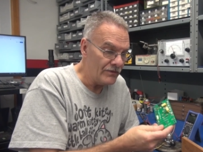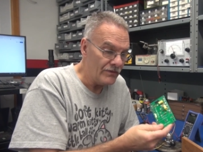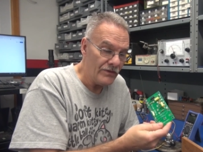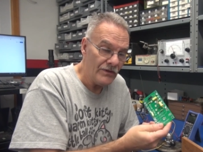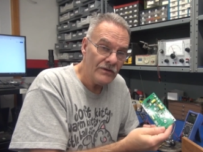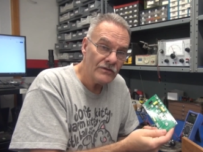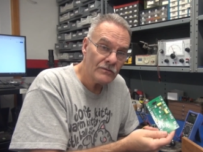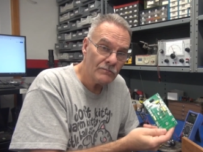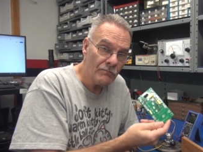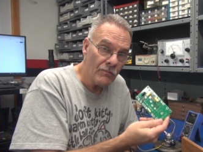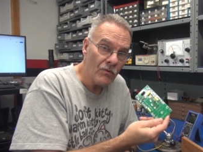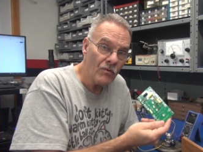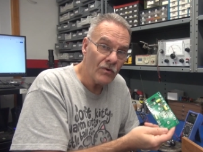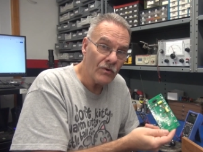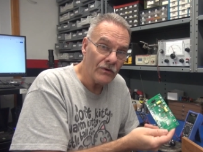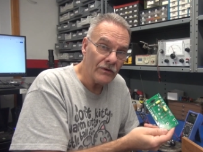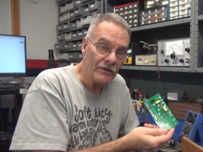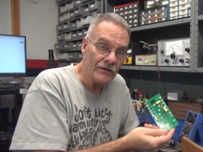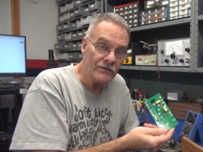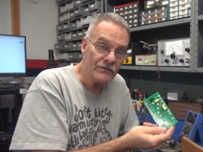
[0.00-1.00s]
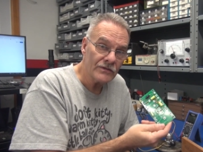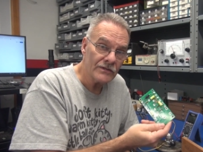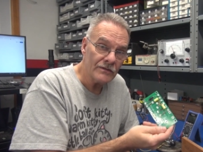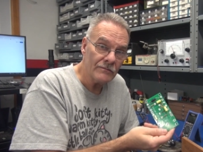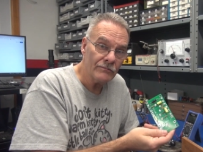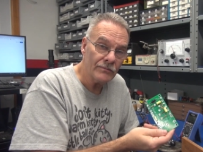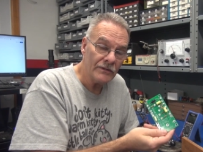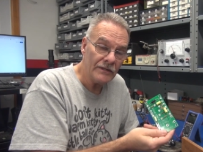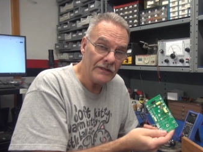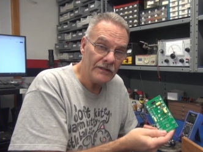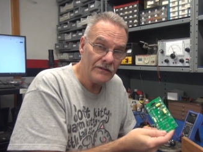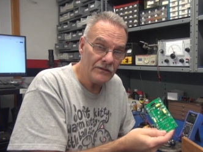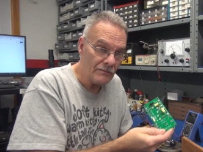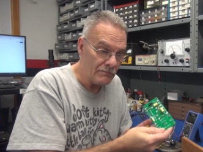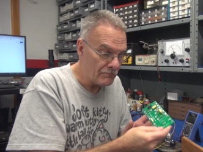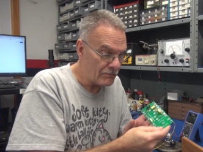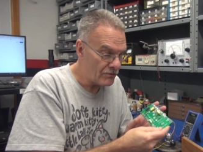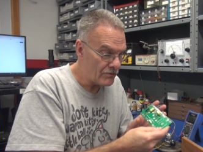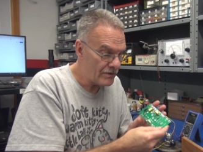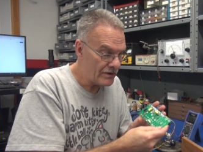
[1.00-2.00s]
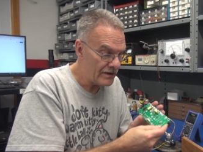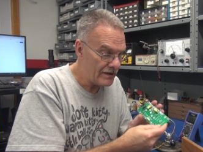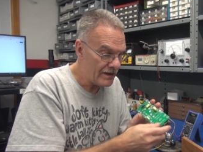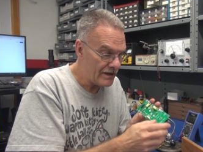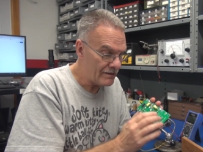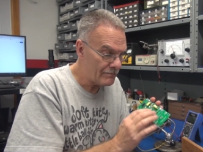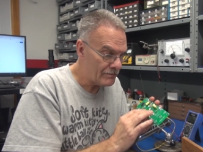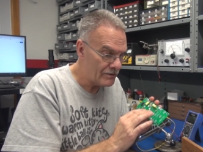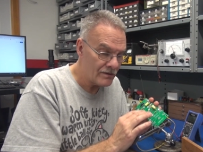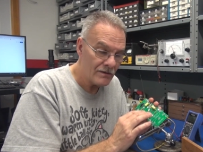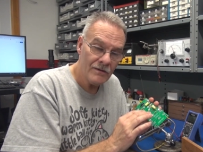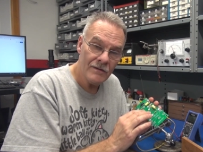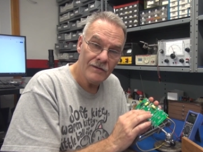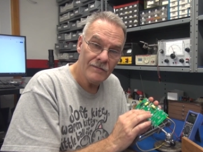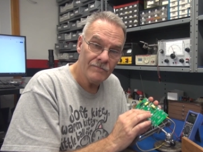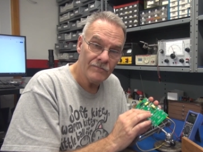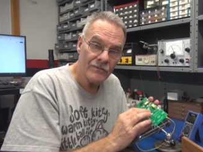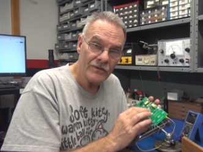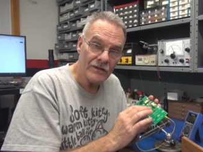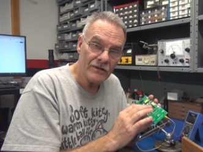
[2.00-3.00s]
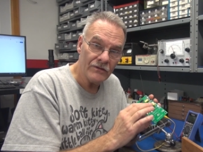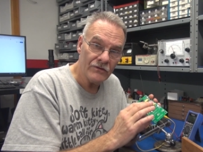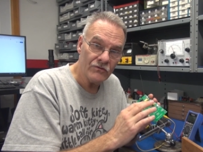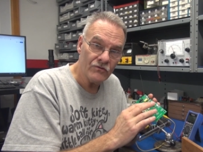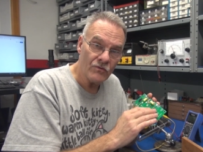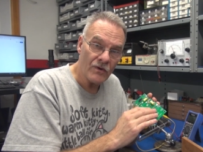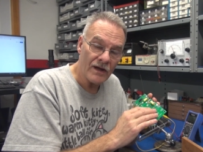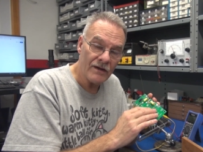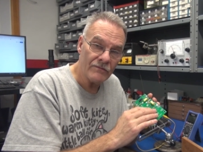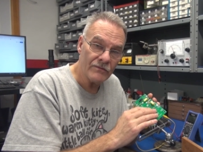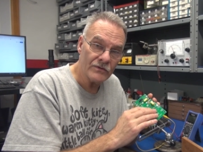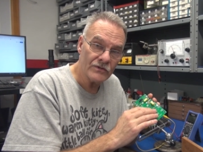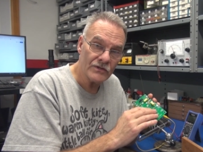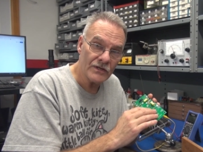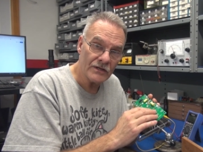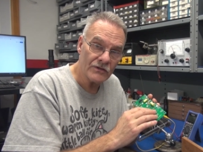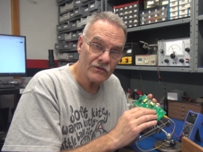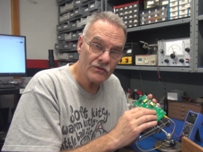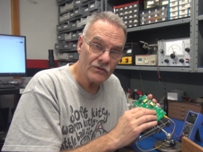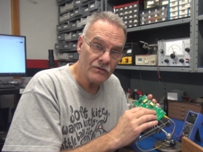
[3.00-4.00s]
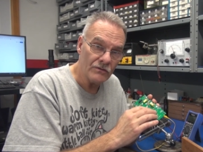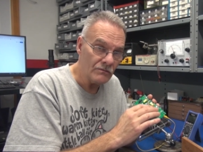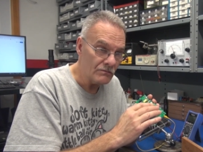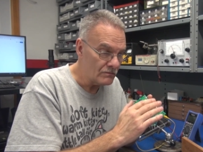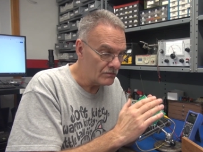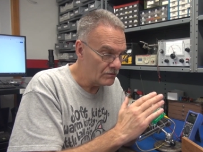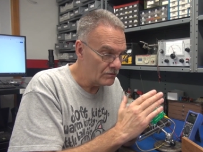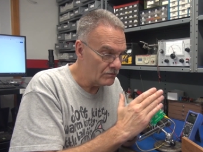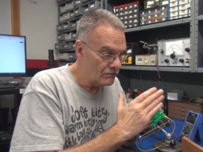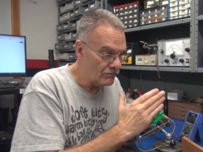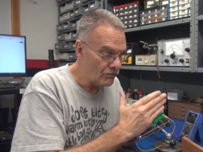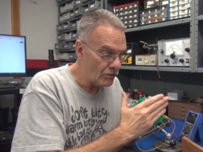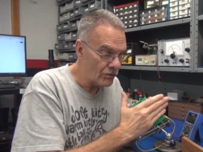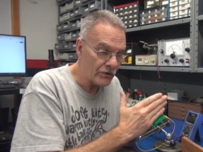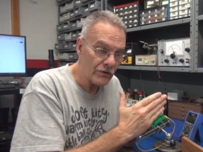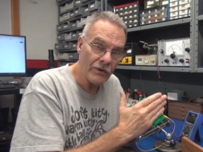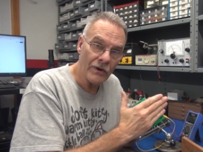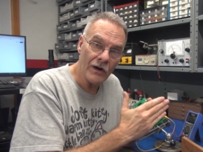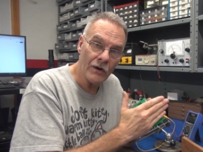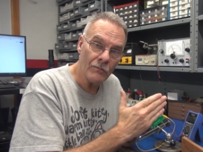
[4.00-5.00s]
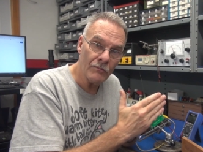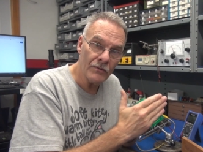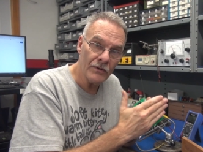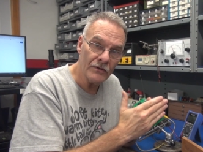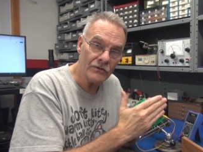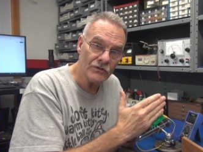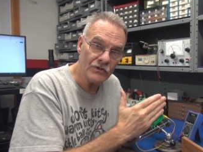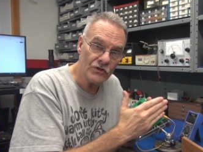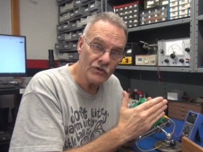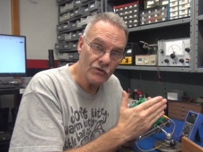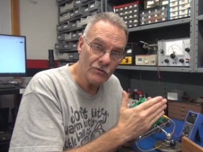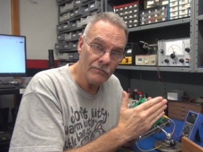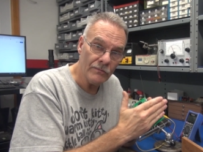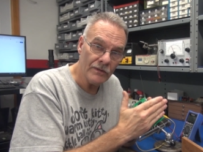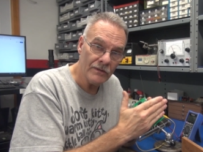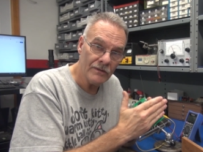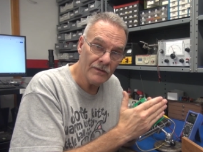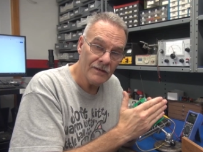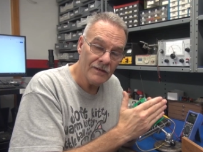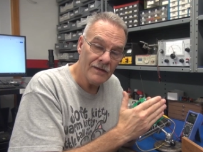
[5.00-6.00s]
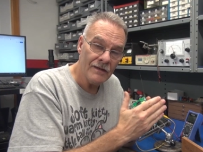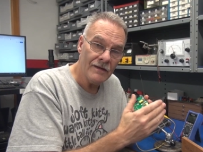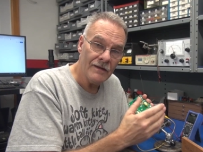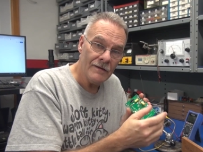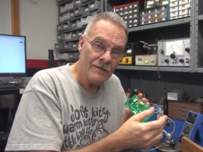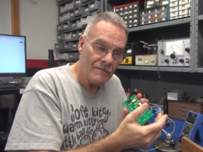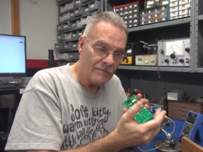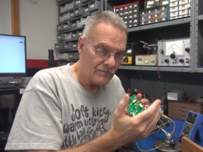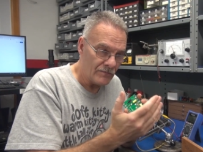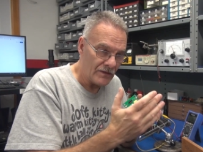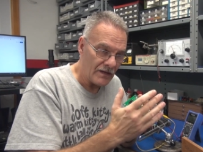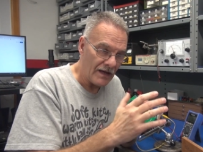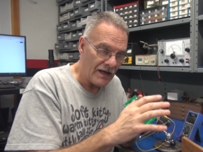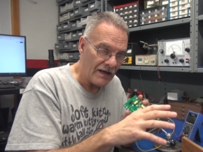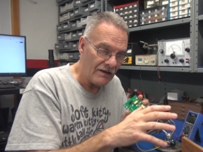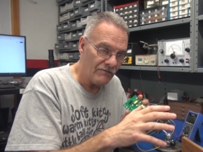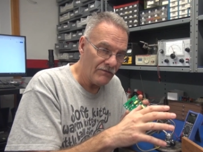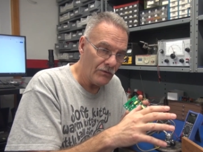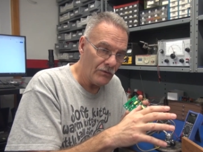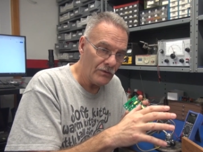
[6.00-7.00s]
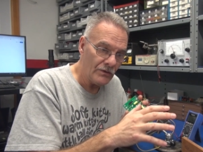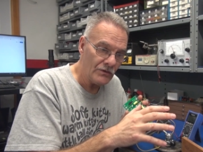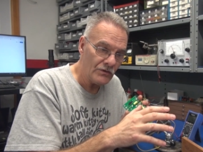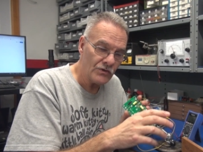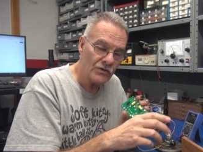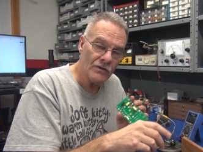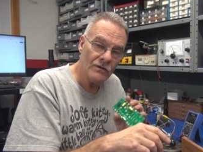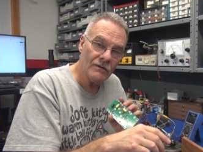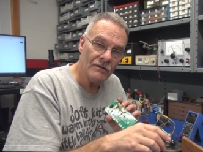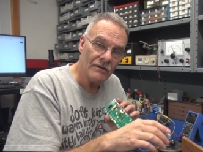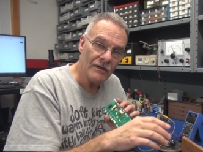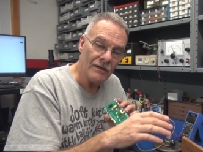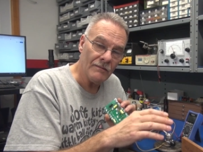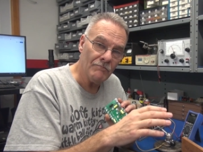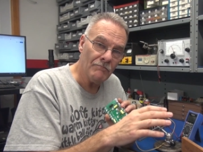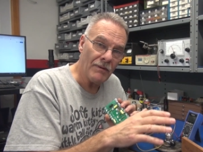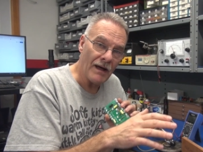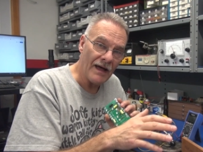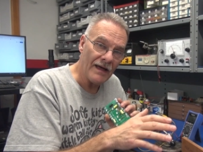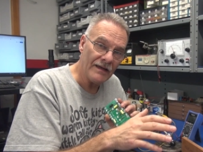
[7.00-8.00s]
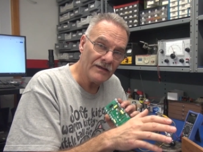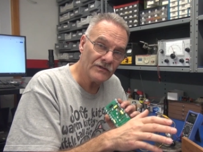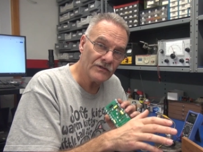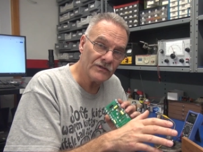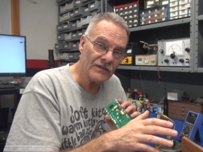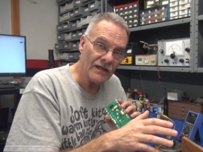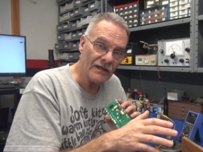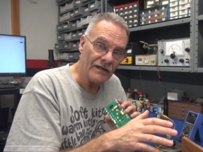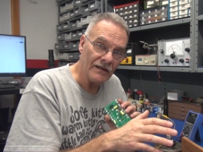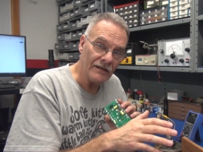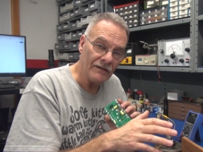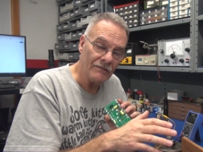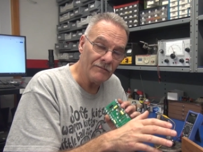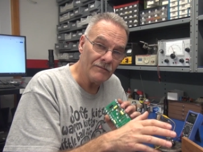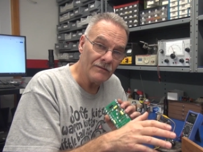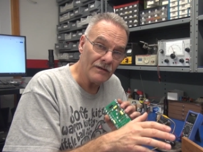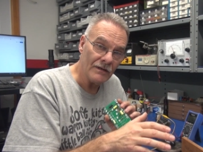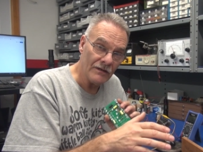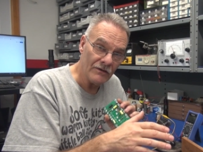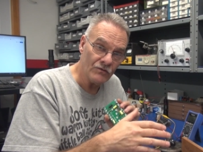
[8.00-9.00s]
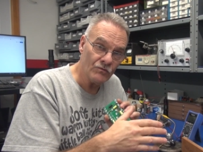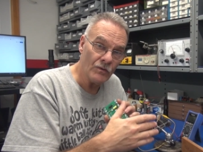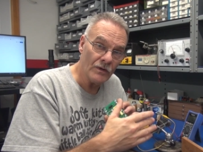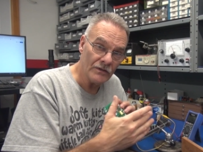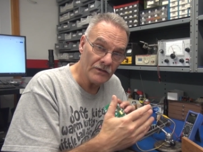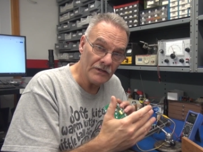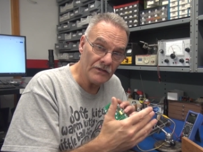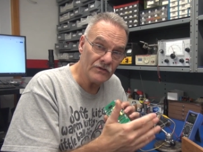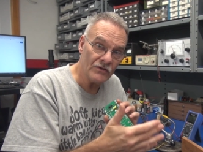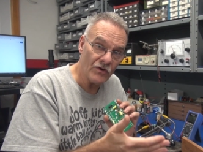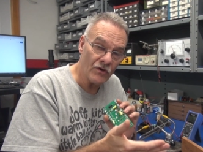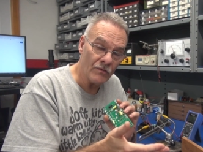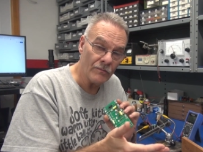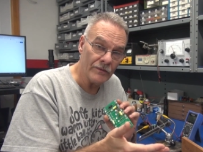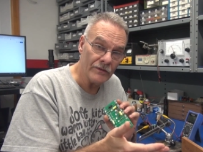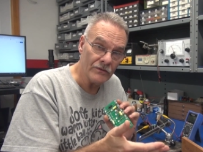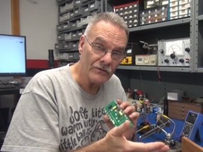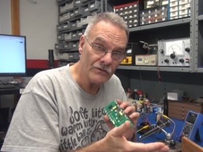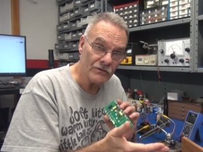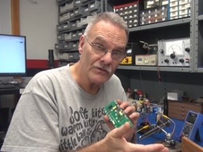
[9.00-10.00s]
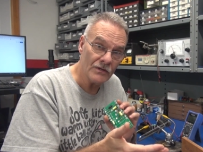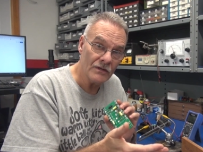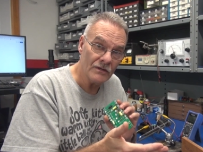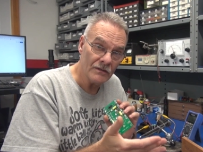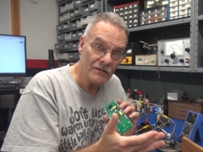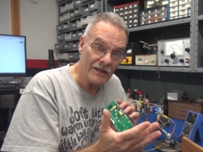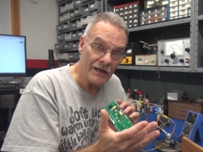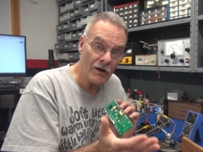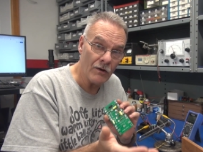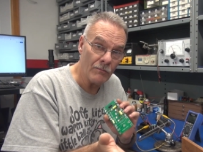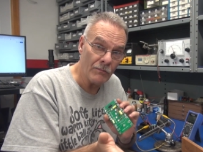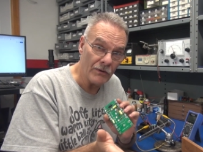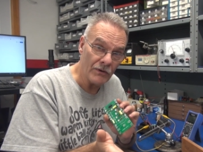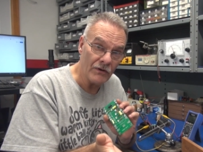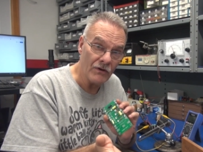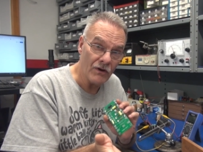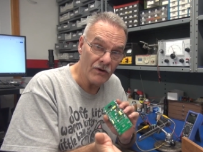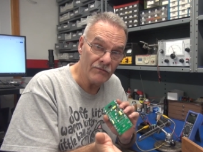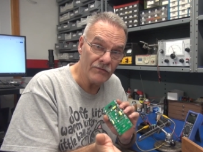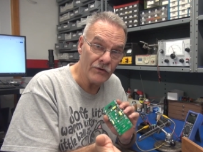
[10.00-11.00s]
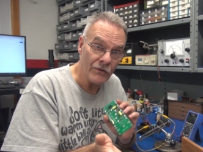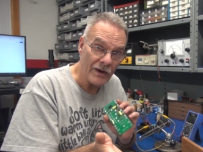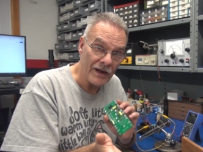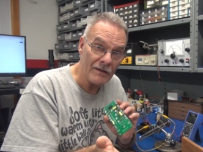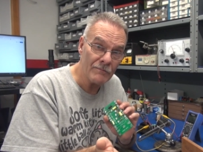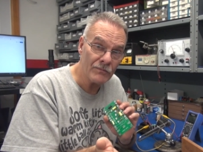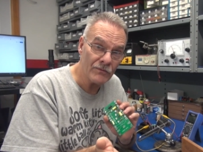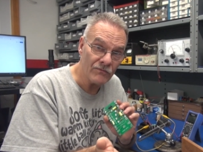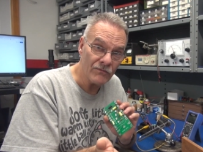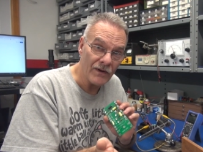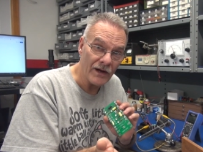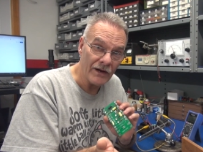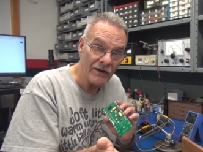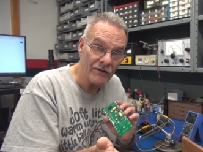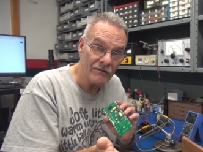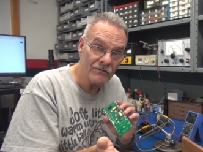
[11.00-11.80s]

This board is simply the preamp in the driver section for your output tube. High voltage and bias setting is what determines the output of your amplifier.